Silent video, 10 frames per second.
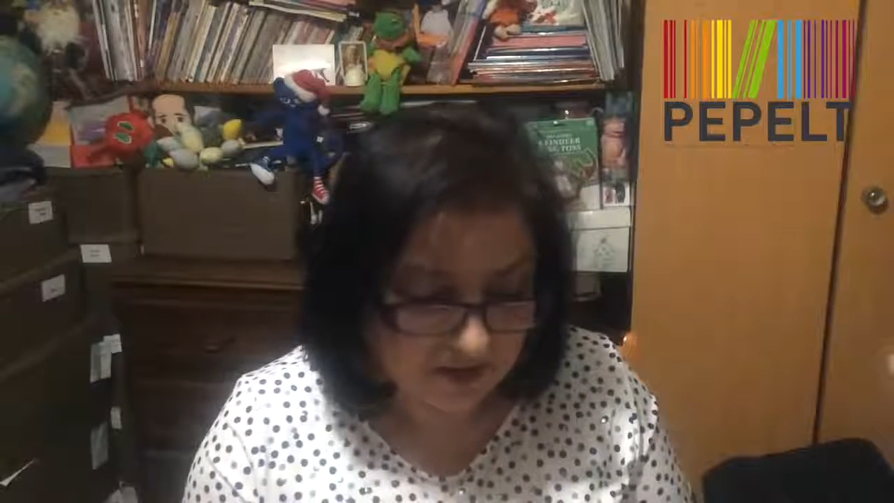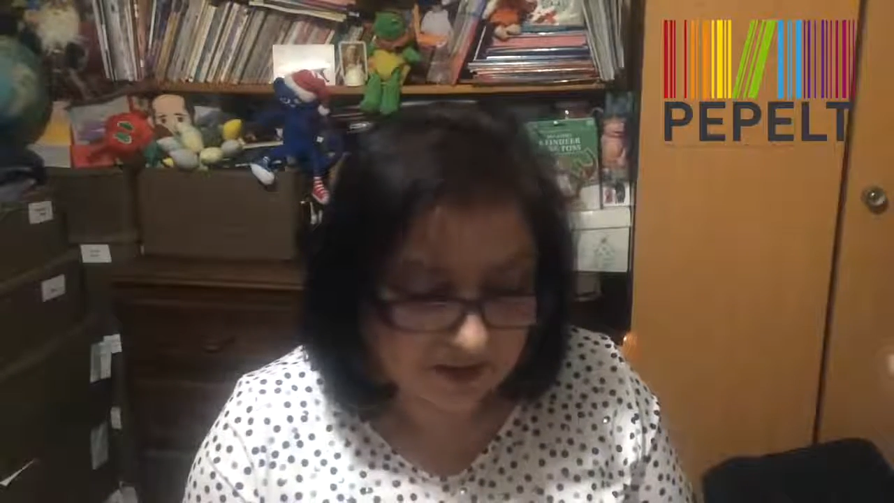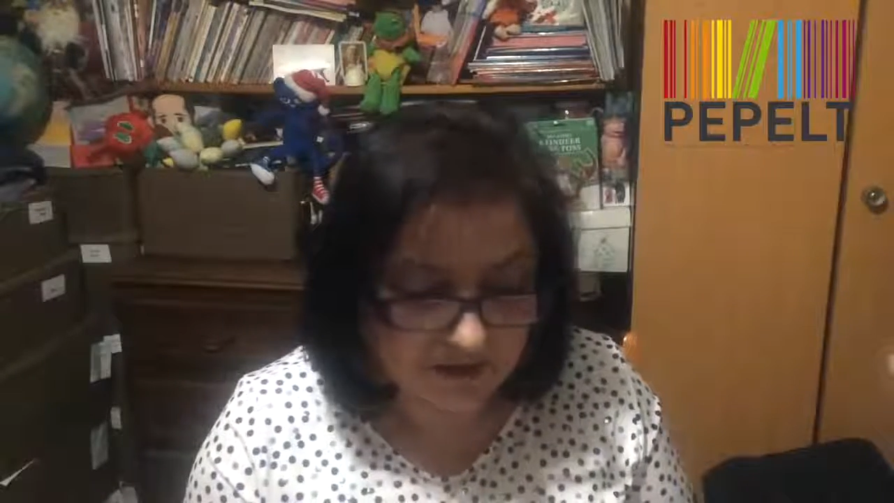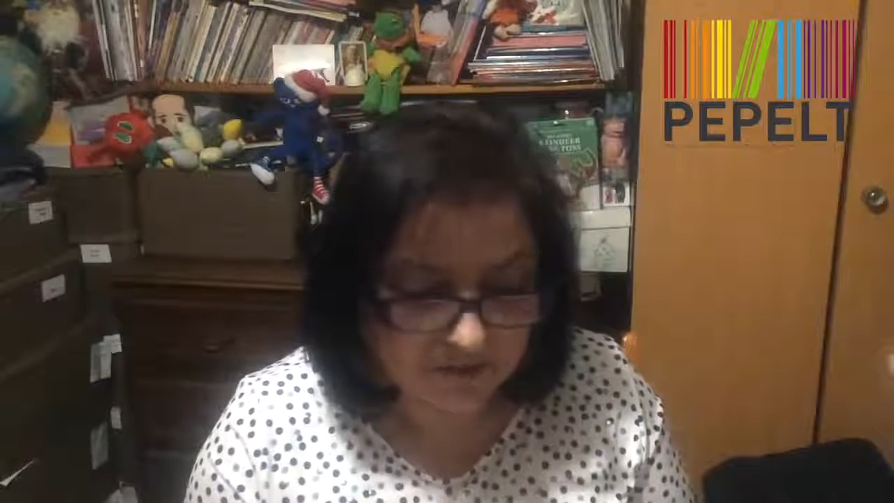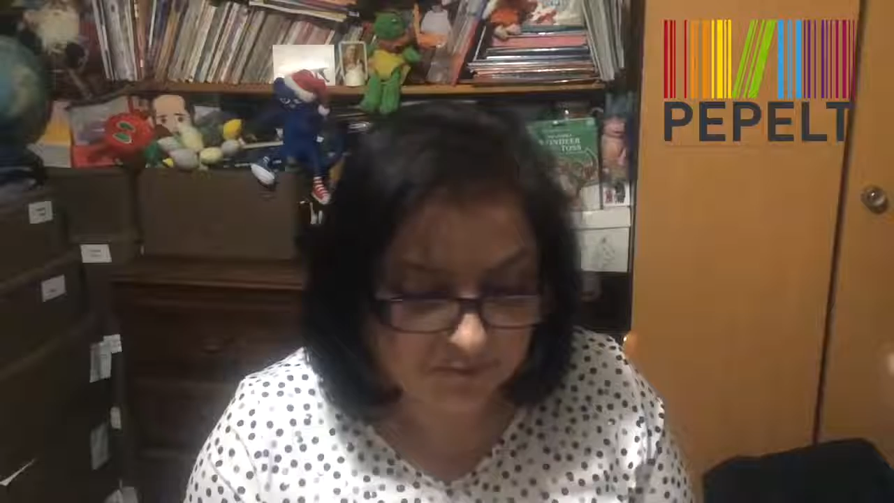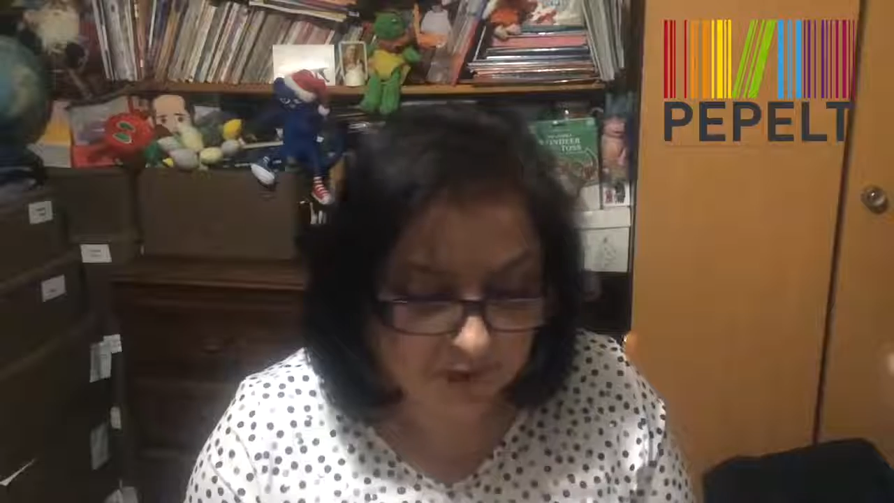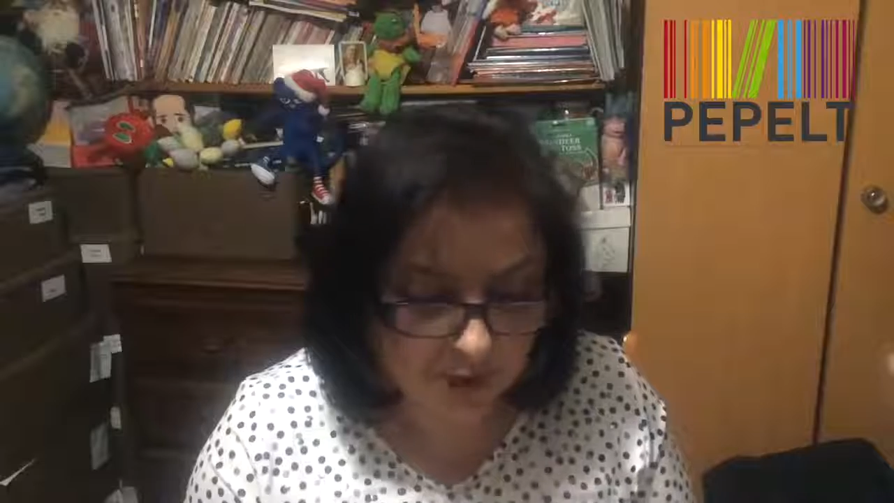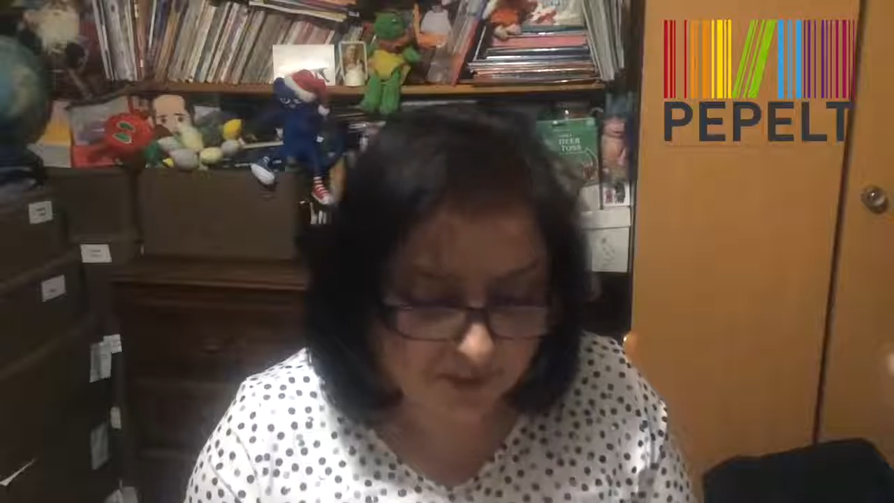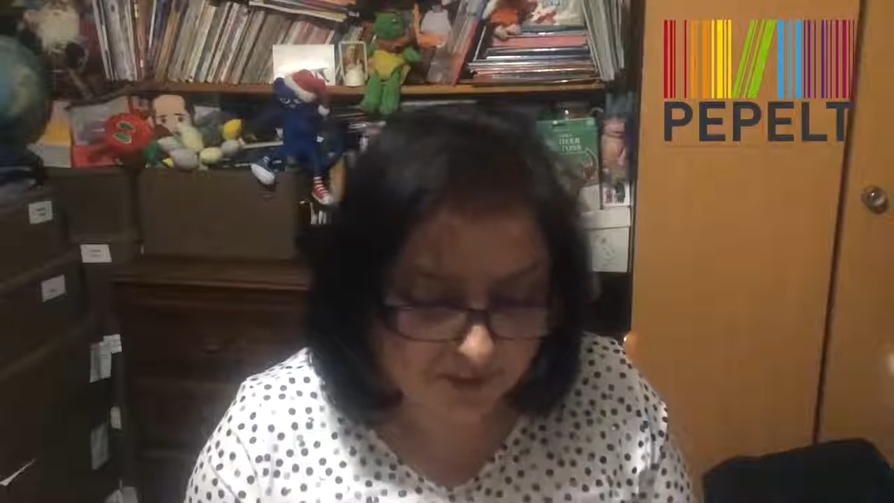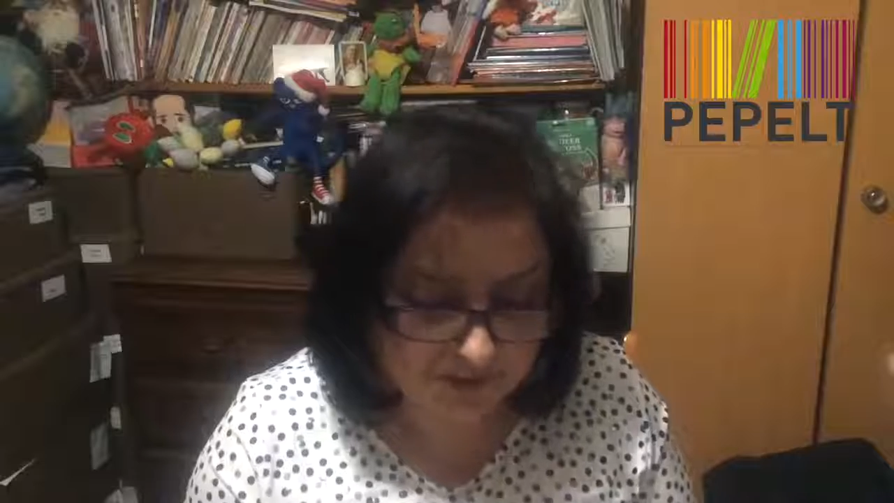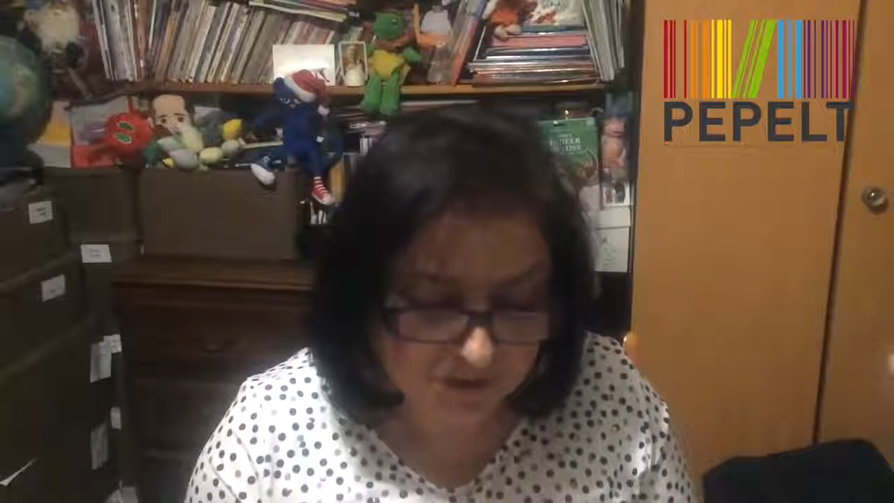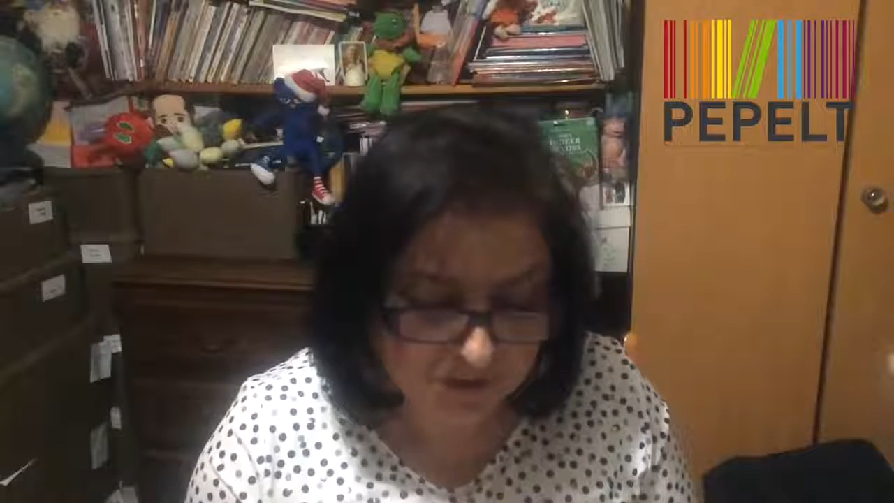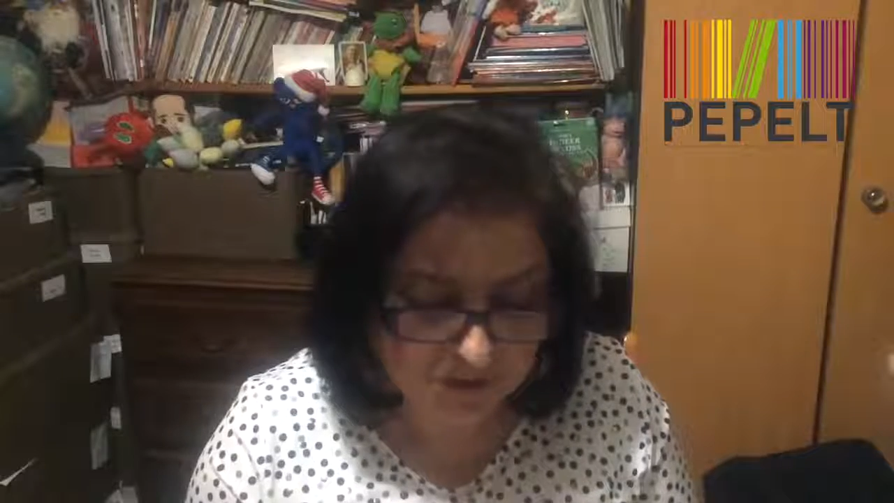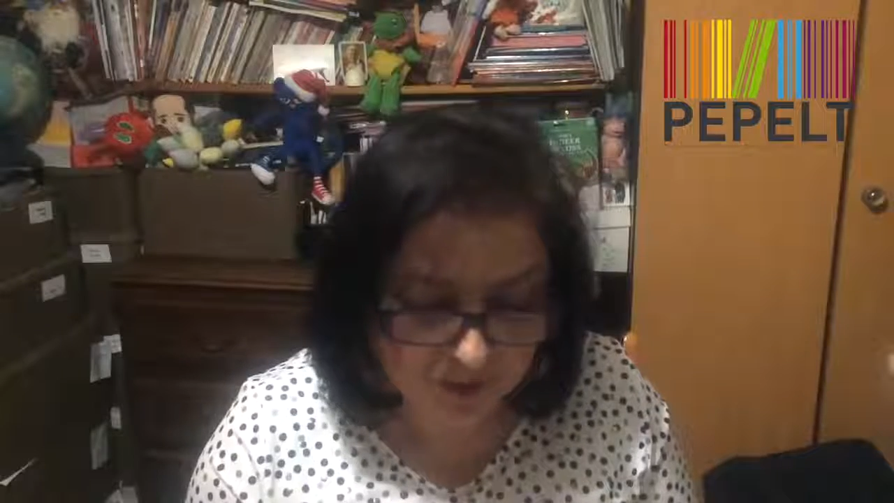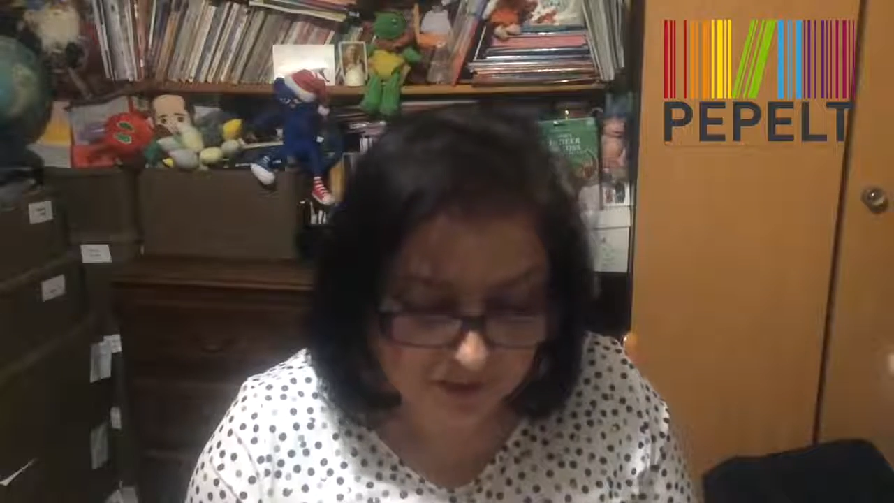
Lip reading: He had a problem, so he